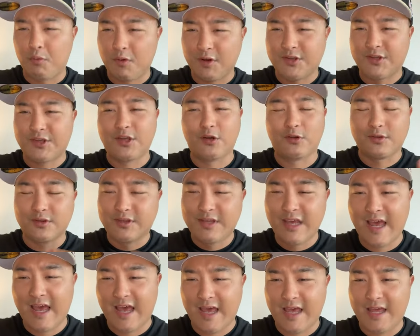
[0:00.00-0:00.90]
we were still
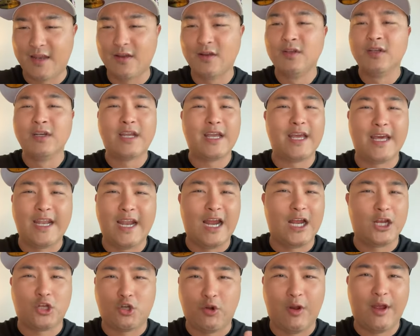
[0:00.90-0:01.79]
dead in
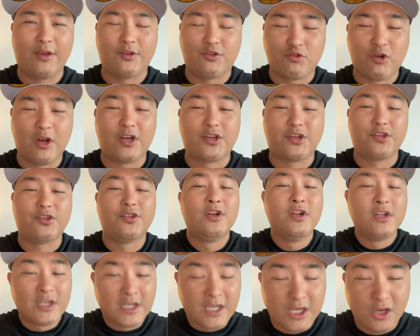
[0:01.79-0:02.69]
our transgressions,
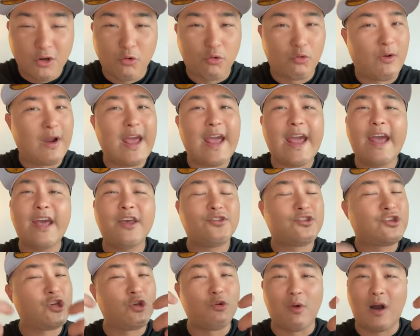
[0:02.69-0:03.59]
he
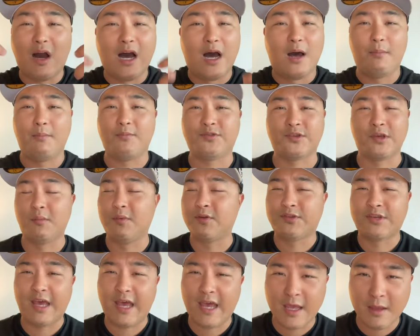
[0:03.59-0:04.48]
raised you up.
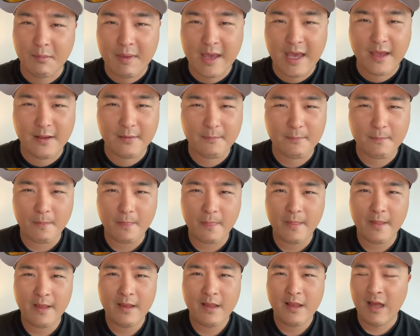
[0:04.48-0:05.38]
Someone say amen.
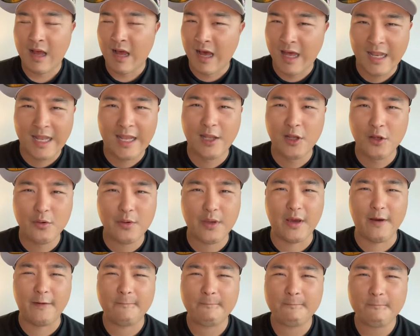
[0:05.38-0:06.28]

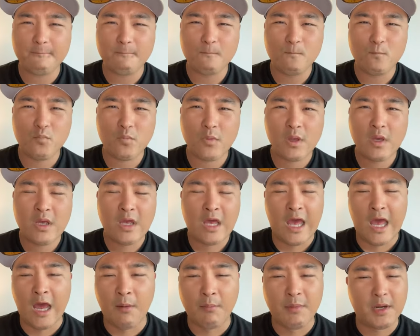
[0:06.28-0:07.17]
Hallelujah.
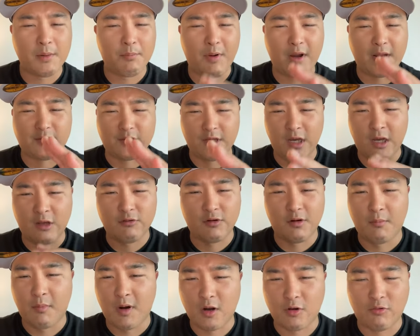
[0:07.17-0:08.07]
Help me to break the
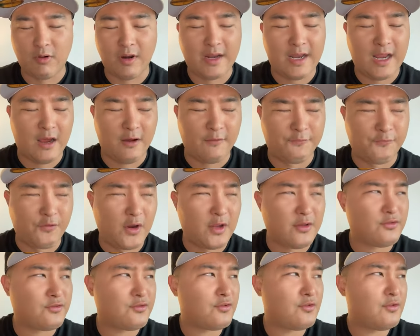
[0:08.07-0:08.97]
hundred mark right now,
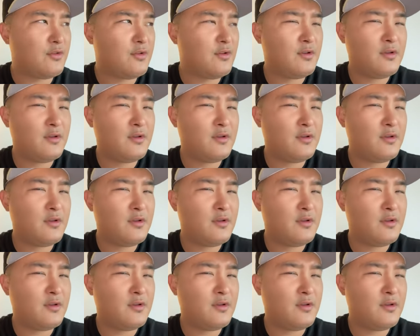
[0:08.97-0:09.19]
friends.